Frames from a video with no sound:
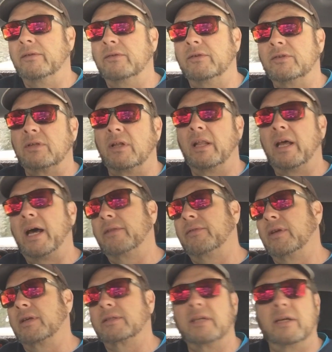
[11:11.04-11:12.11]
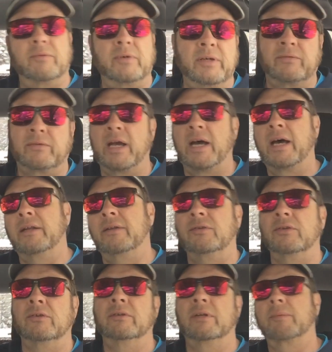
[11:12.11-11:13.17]
There's a lot of things that we've got to
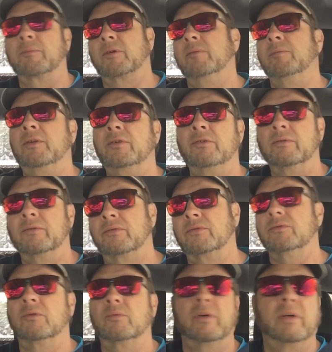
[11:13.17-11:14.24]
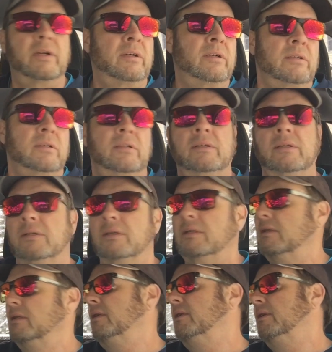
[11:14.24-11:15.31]
do, and I'm going to be doing through the winter.
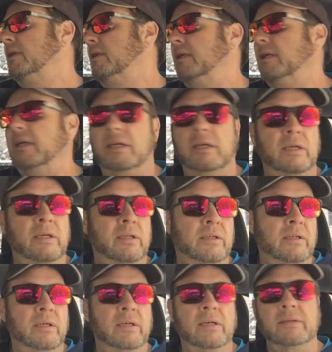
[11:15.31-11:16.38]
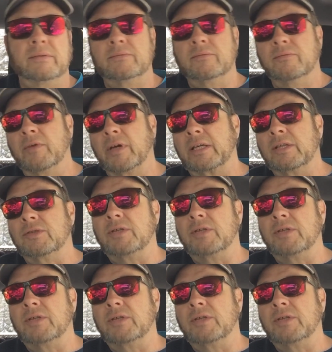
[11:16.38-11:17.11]
And Vicki's